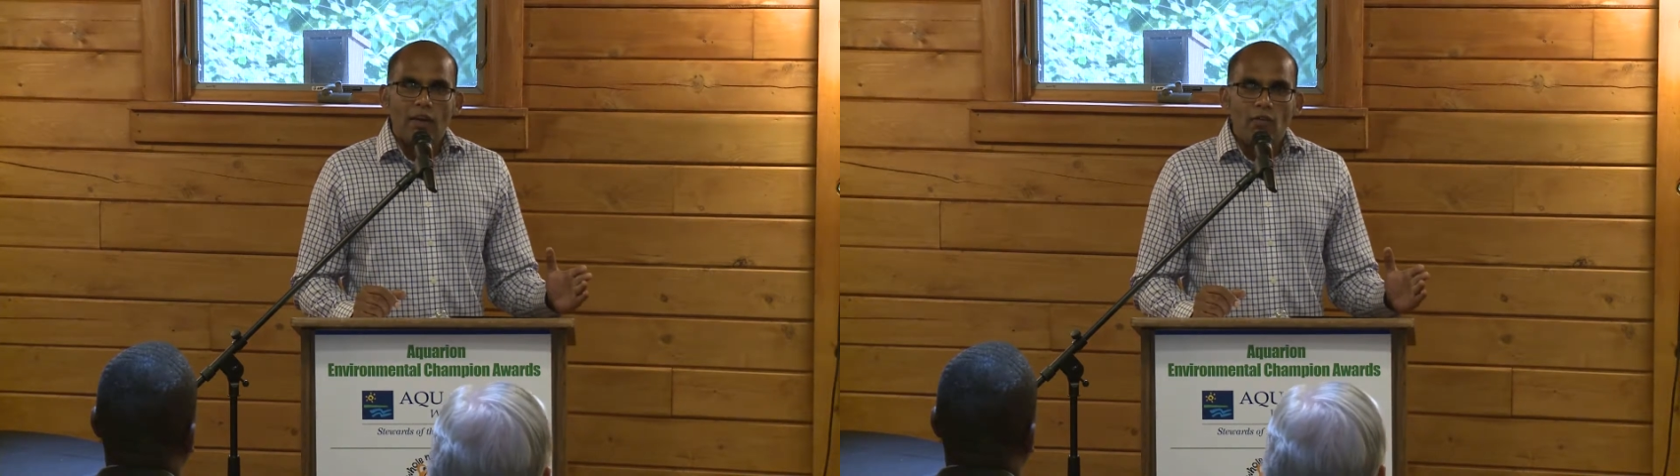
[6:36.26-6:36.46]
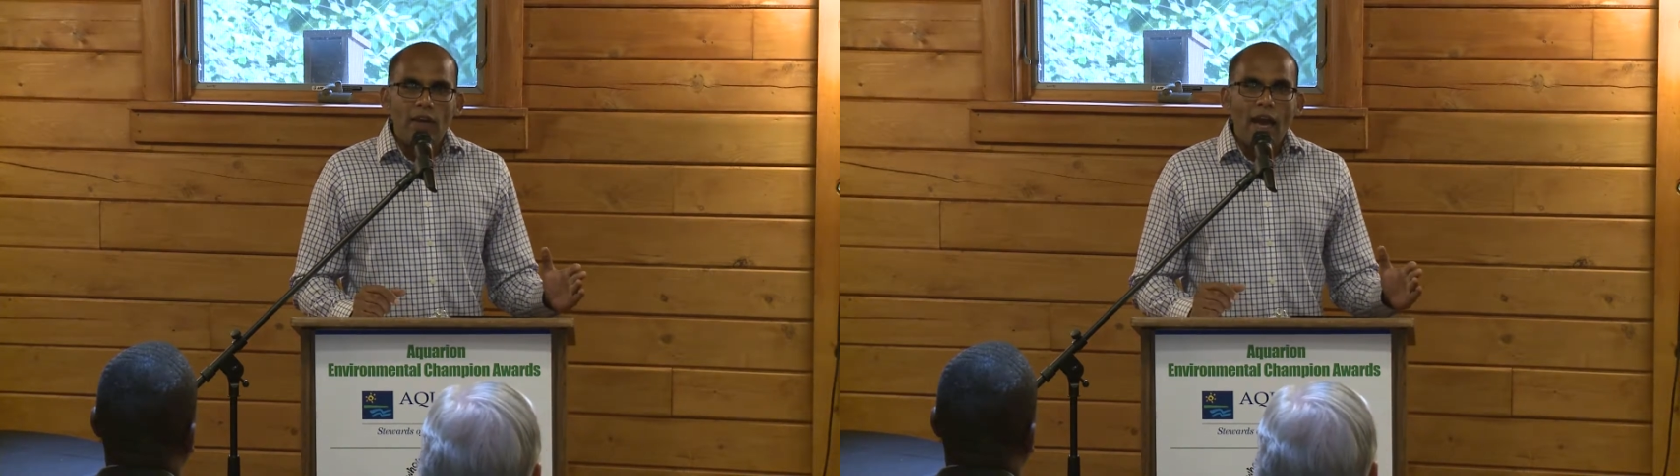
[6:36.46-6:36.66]

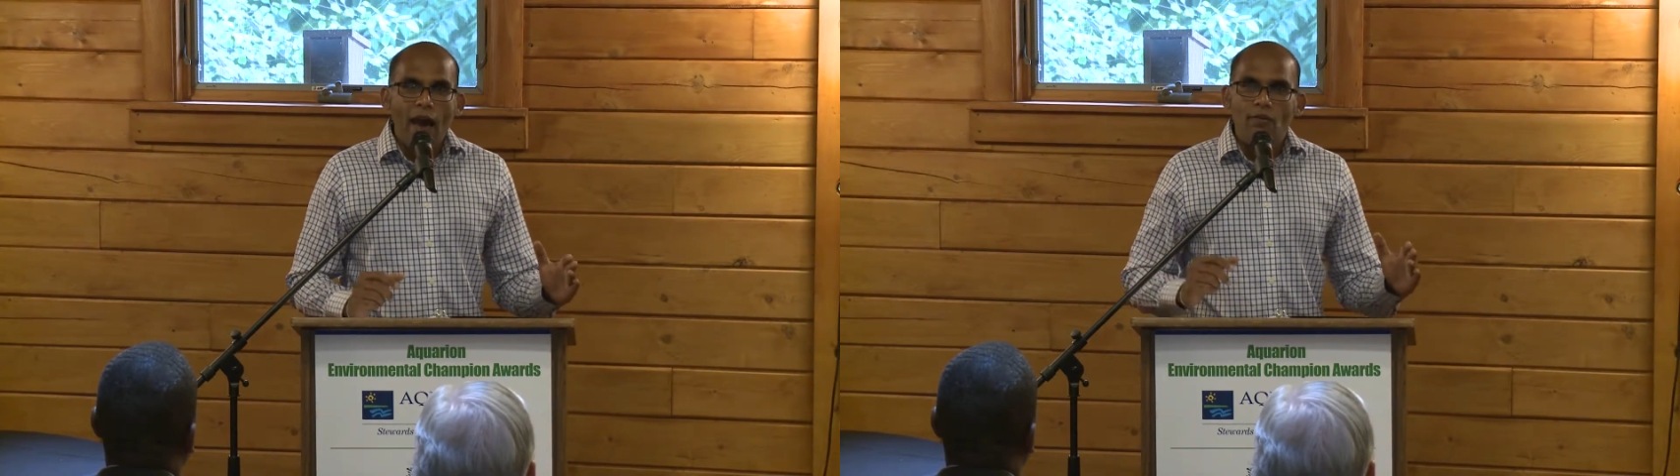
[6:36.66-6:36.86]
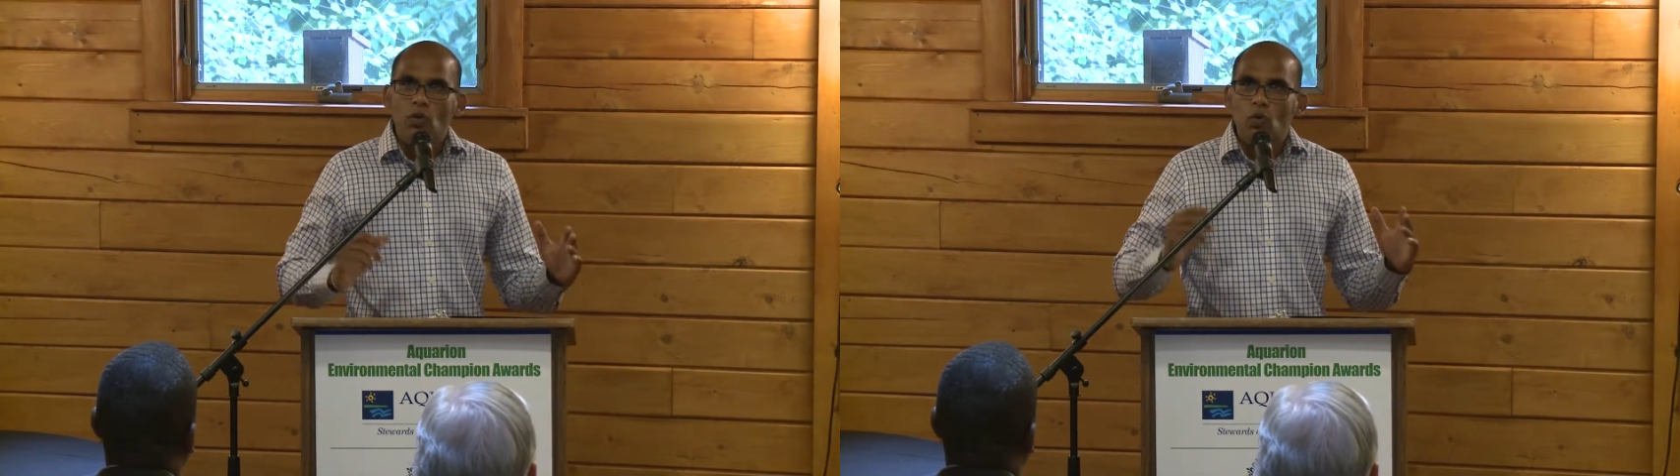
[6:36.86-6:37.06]
We
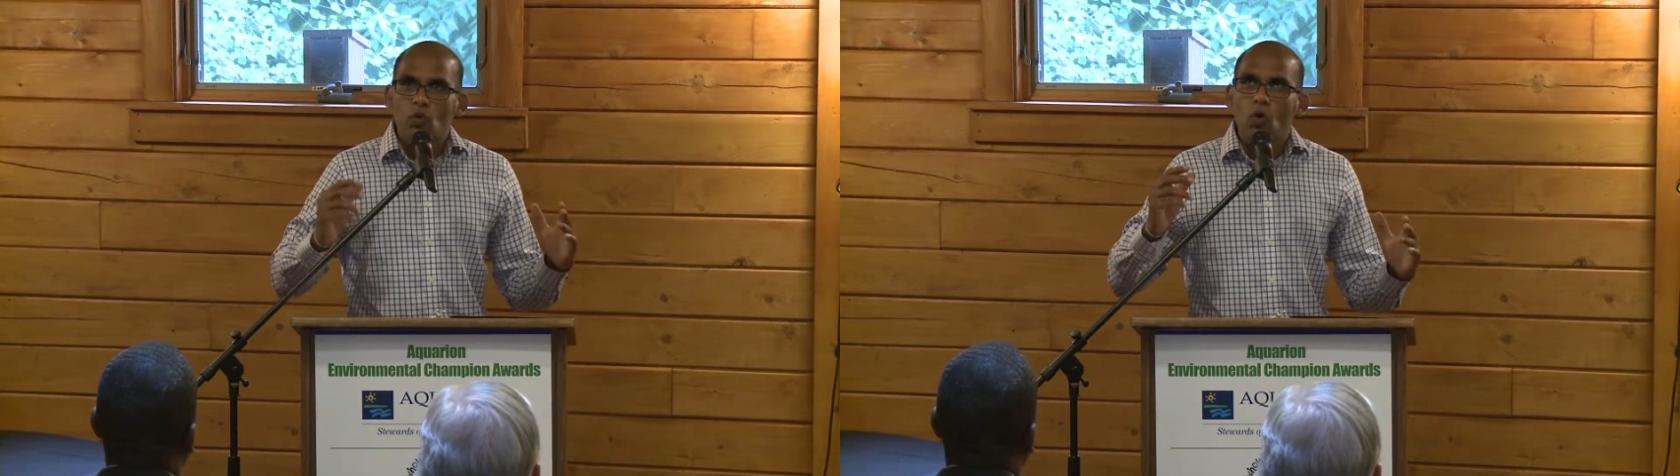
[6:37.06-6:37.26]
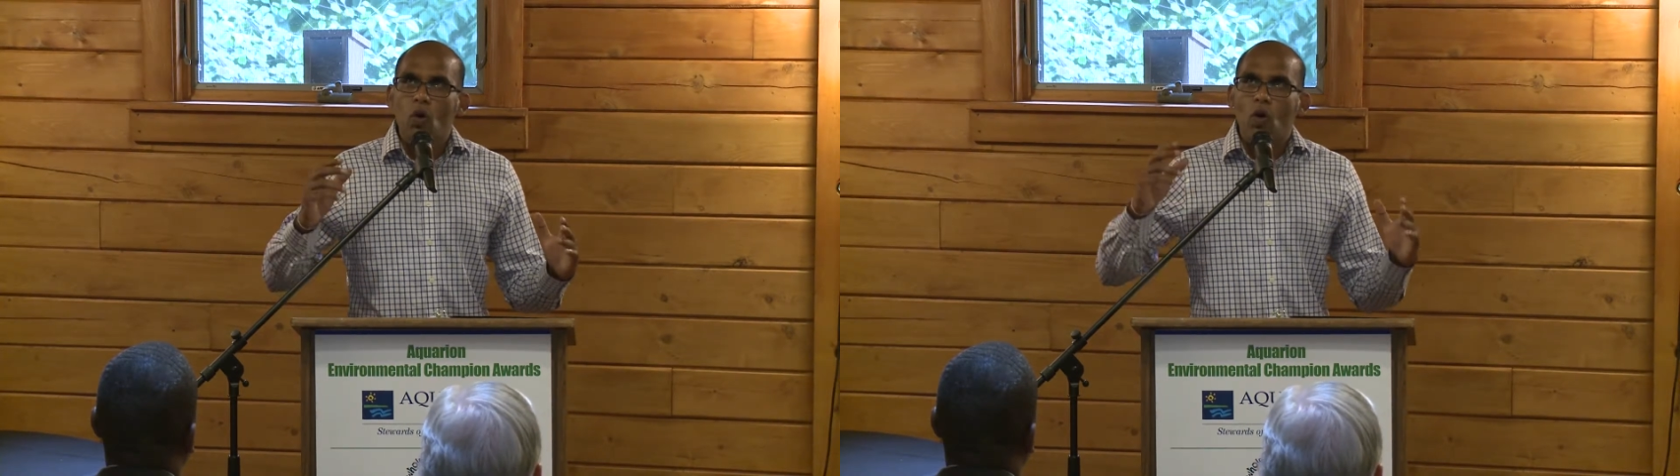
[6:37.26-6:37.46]
have to
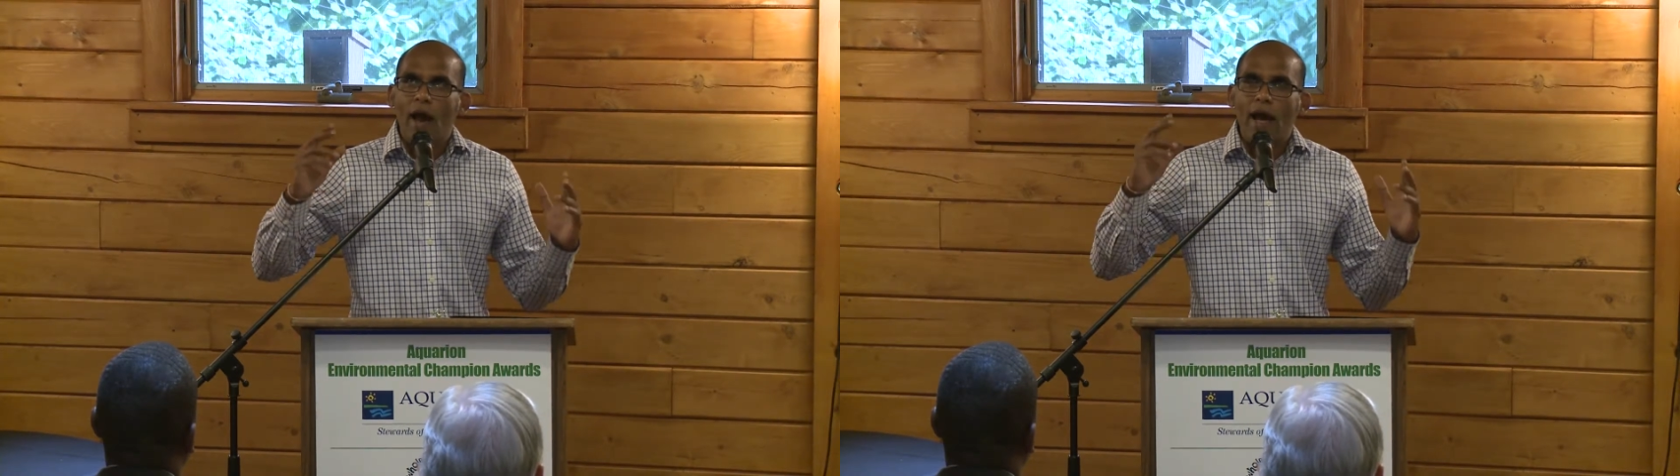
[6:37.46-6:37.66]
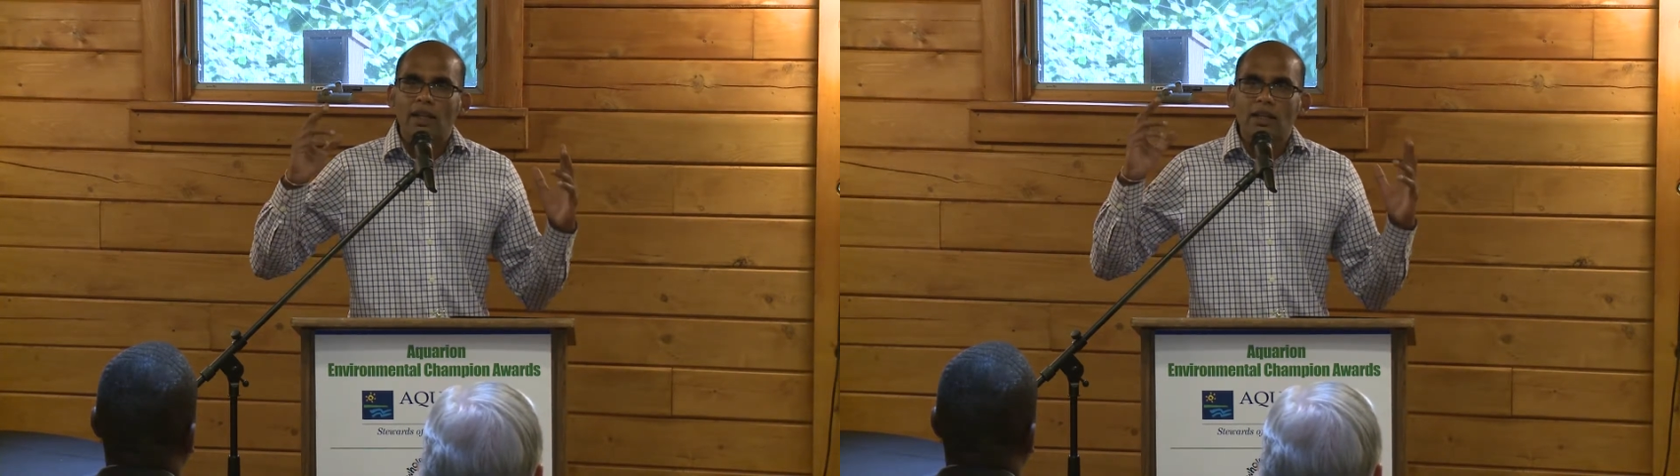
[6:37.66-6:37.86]
go
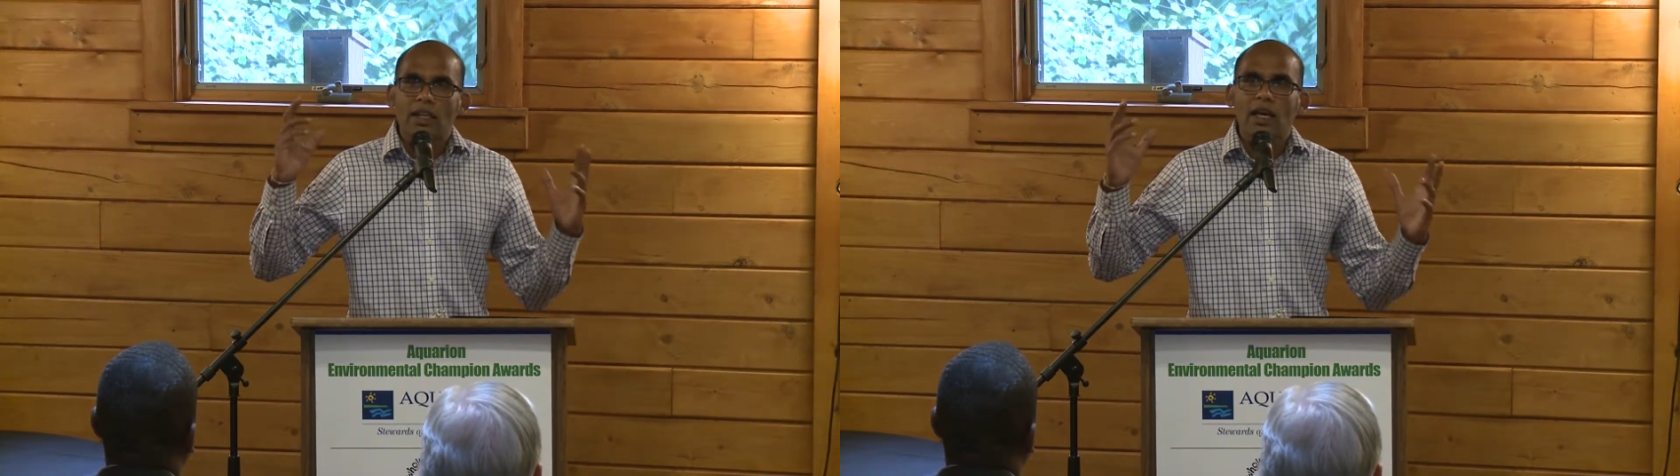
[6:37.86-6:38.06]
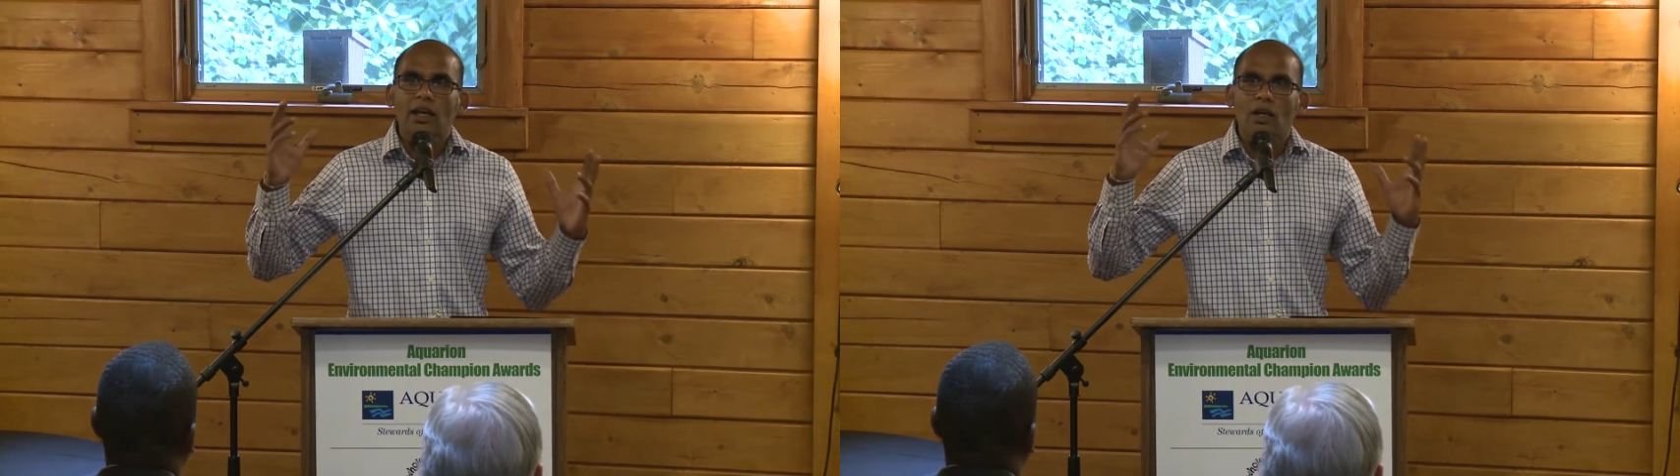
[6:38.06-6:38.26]
and
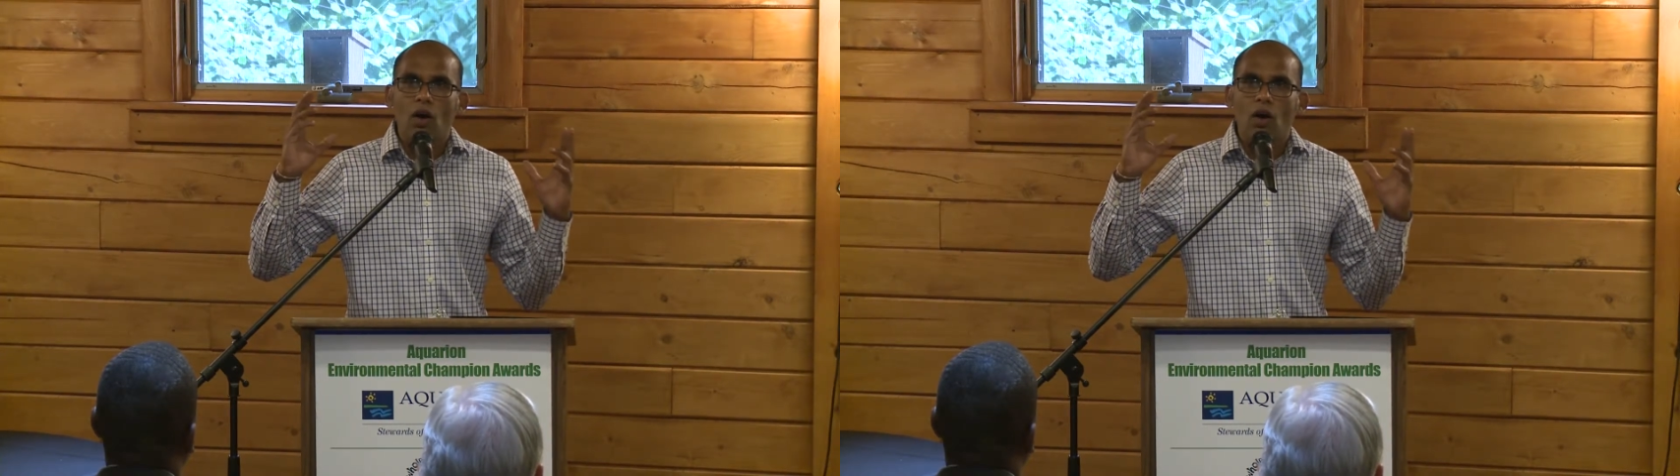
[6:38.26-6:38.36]
think